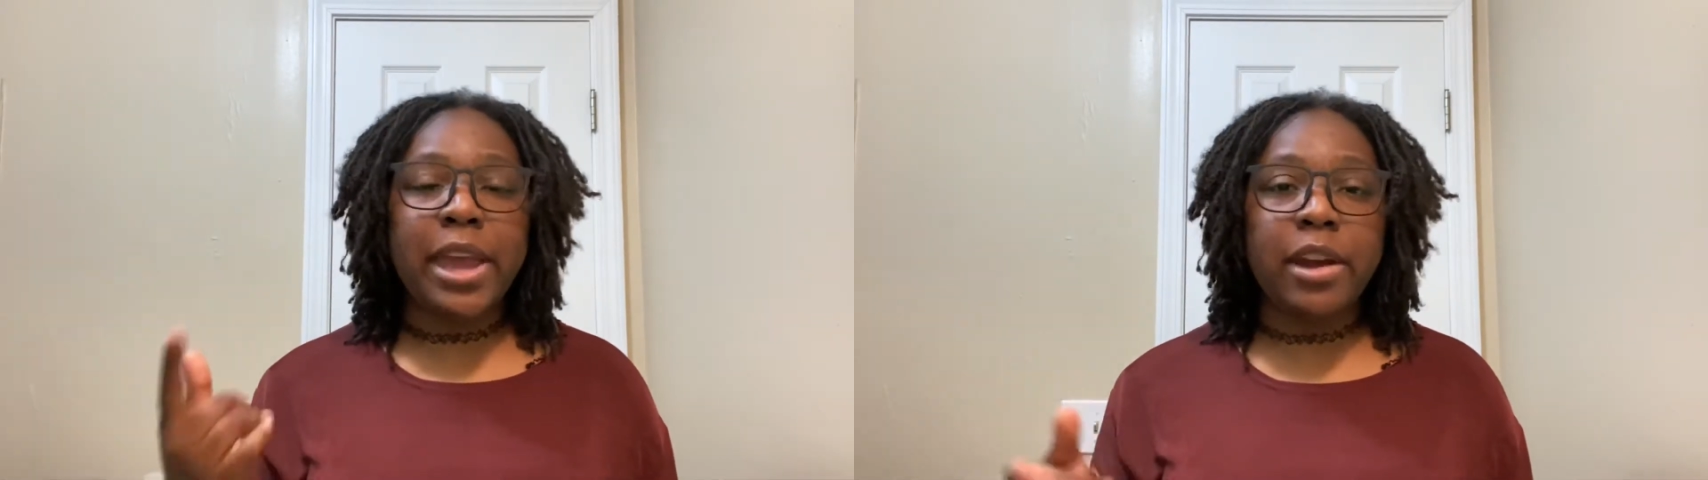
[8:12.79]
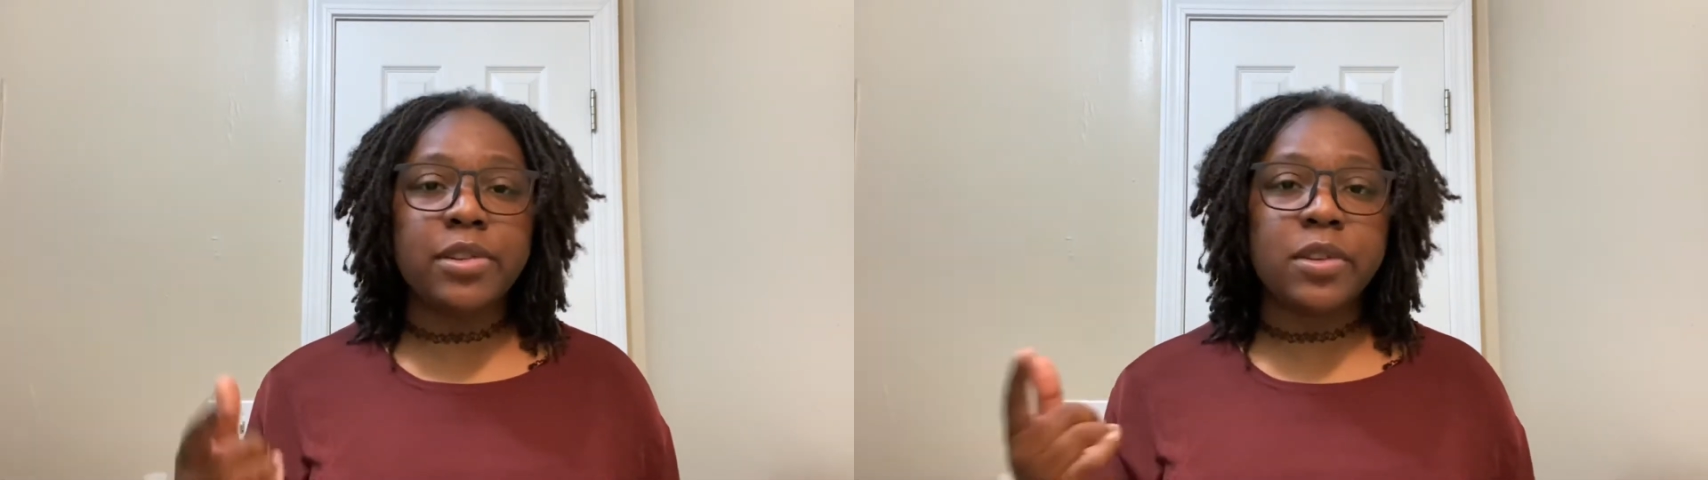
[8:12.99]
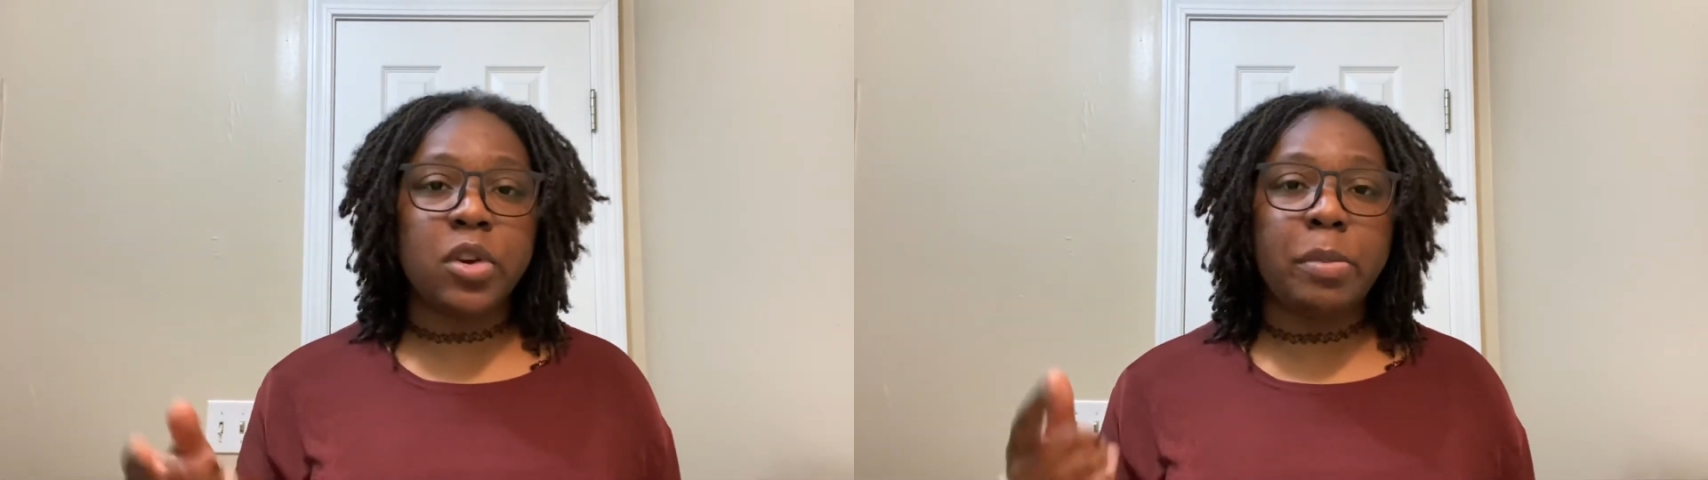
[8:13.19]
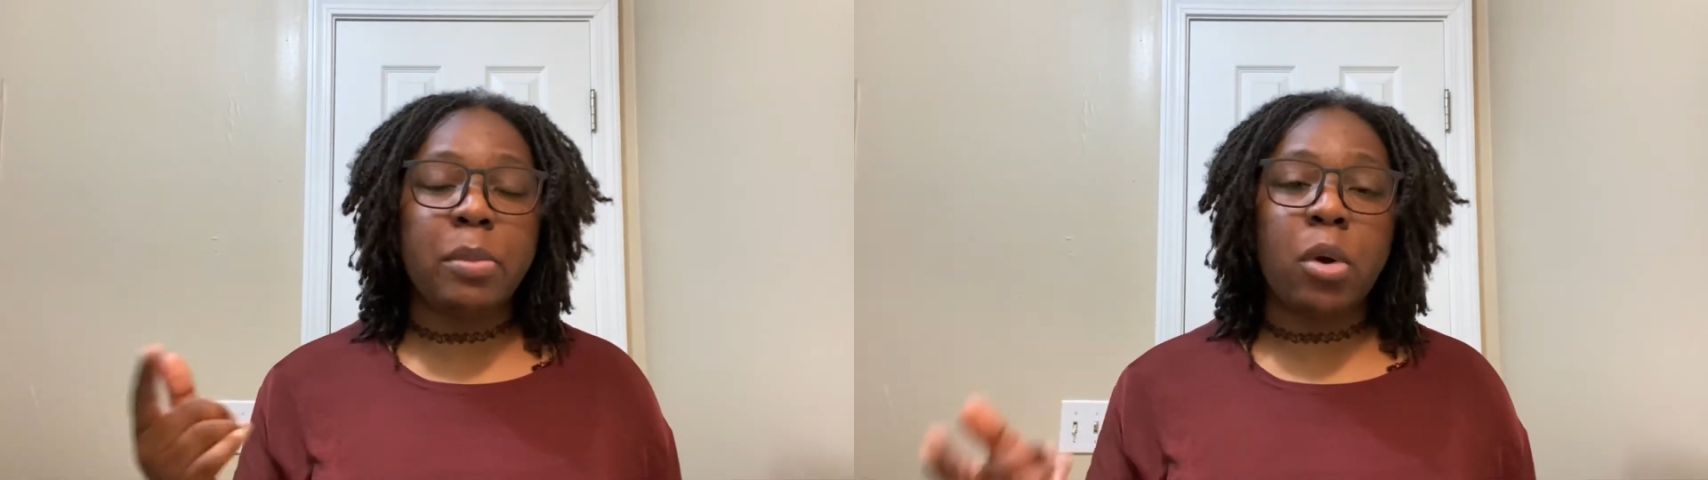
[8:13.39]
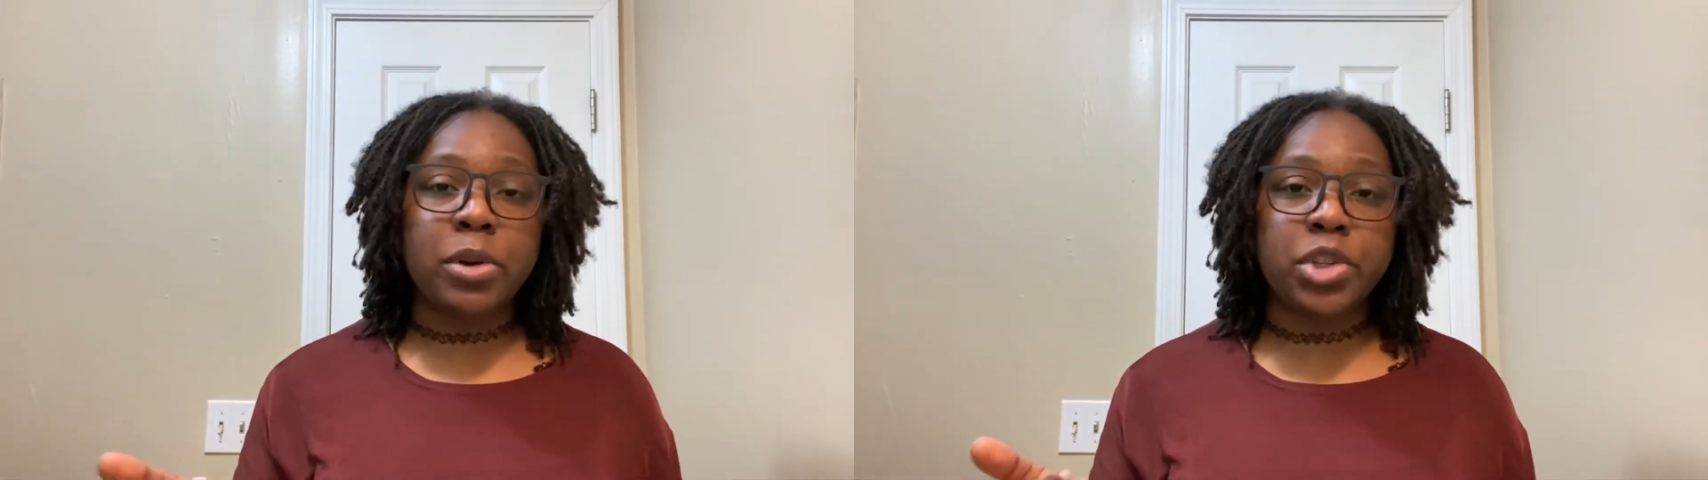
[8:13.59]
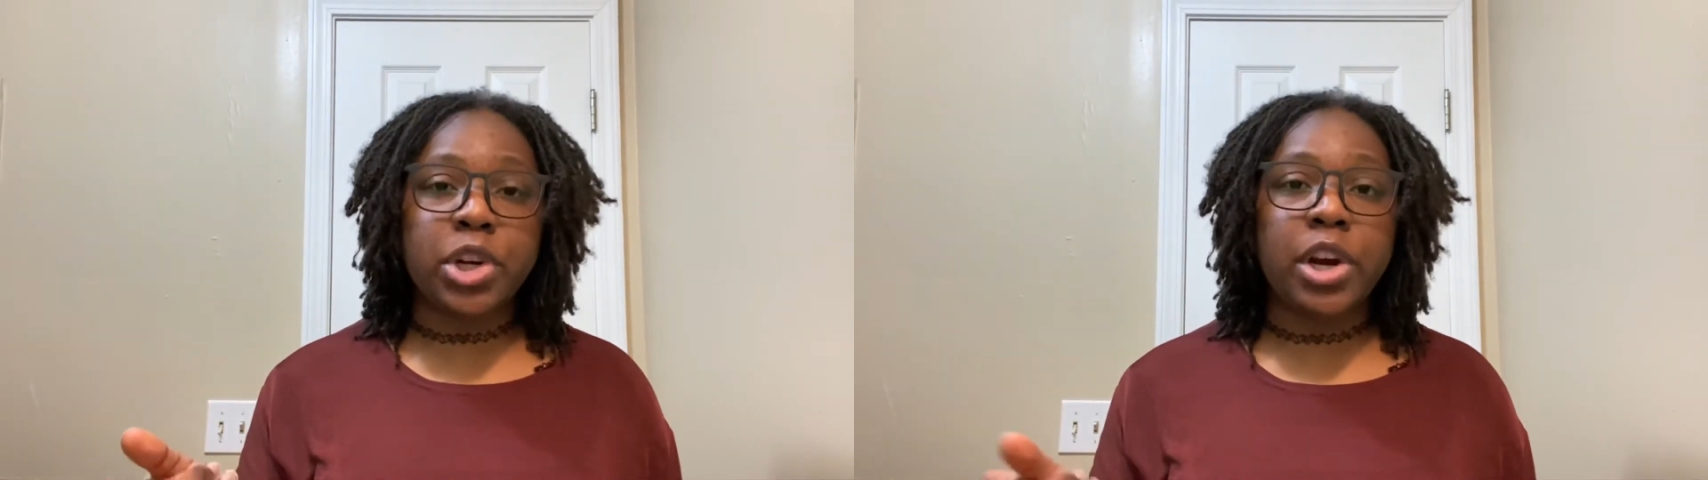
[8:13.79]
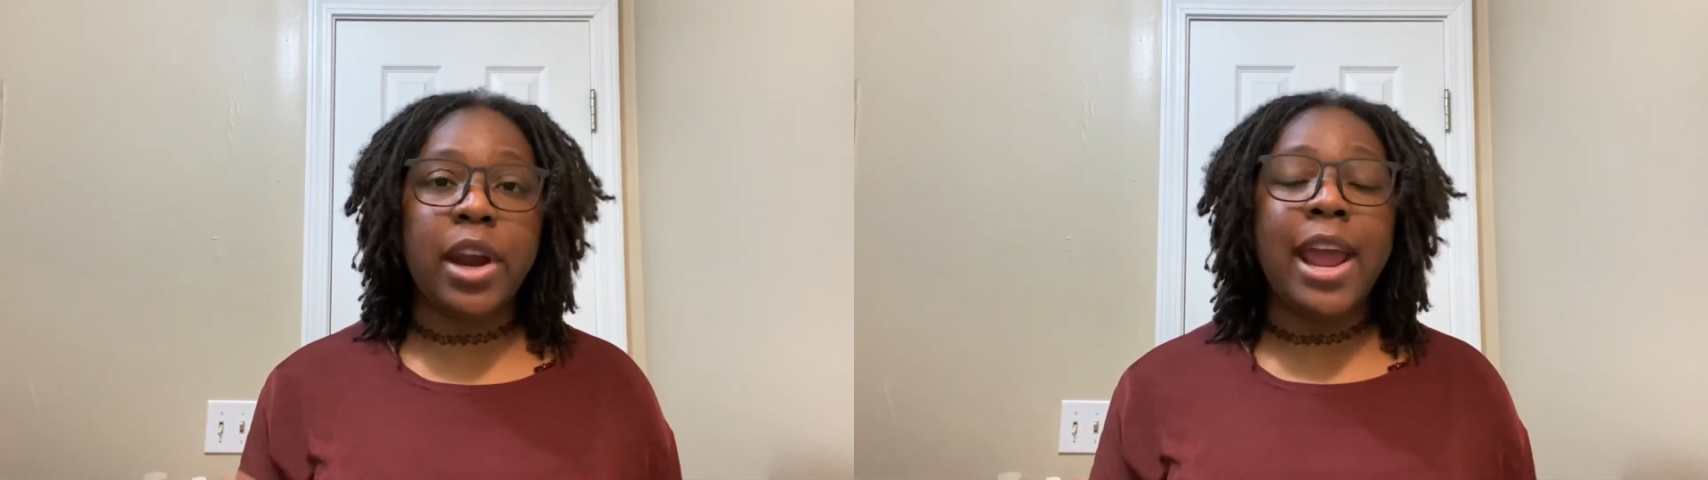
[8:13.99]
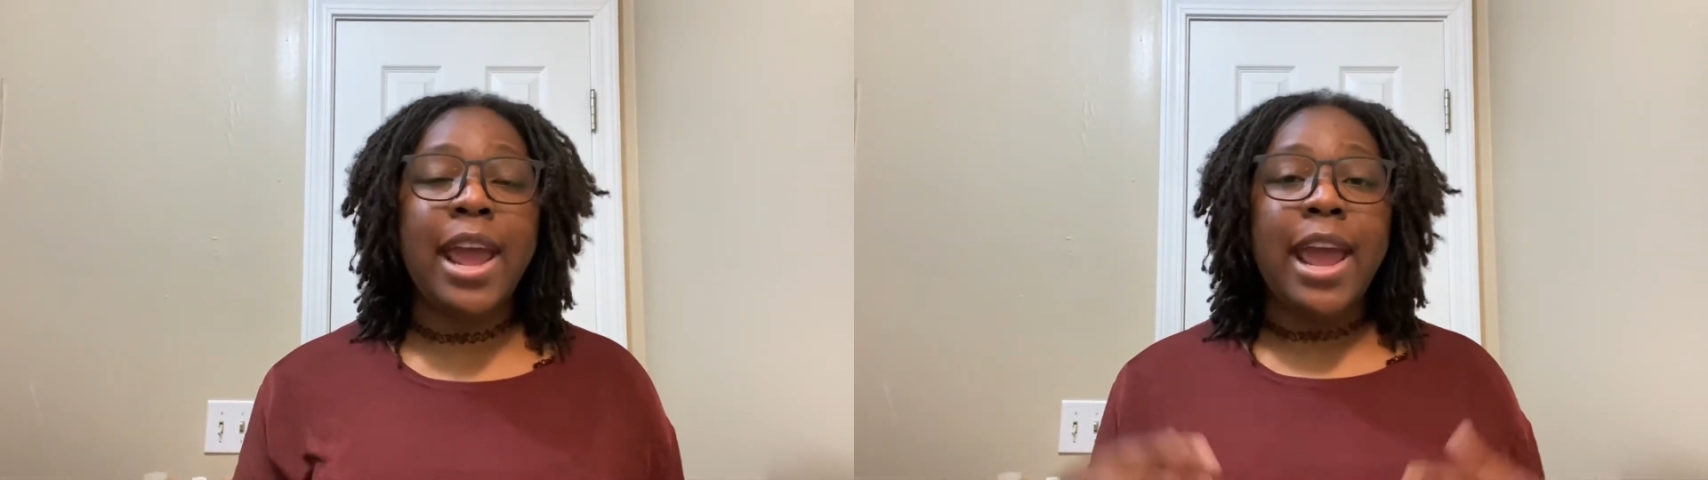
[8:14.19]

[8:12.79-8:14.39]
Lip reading: hair is a little bit more mature